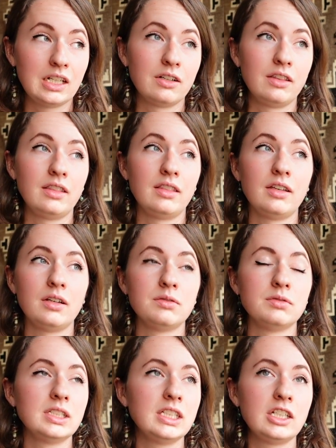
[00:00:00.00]
or they're
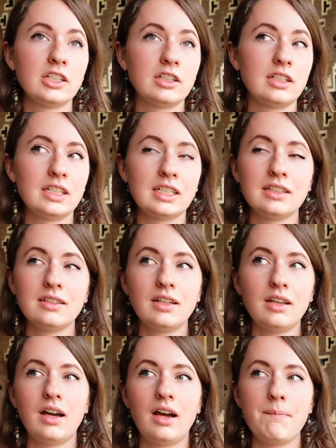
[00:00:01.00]
really good
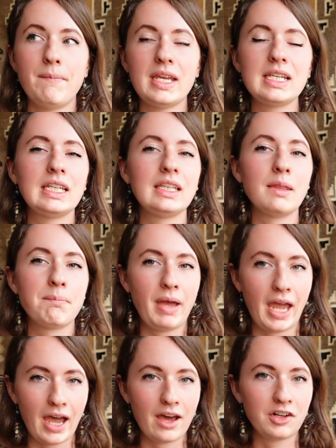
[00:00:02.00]
at making the
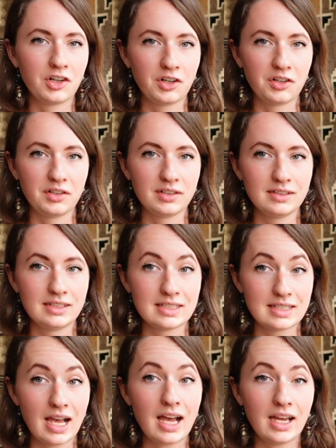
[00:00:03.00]
pattern
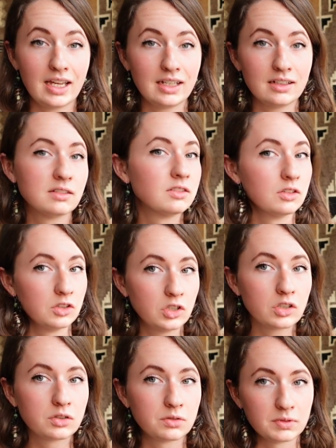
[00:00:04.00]
design
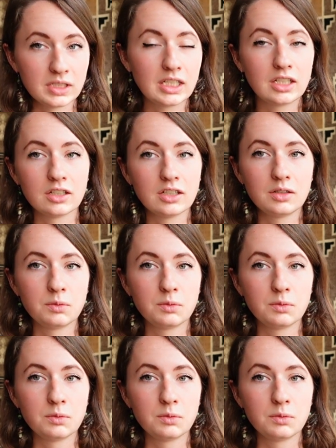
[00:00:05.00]
look really good,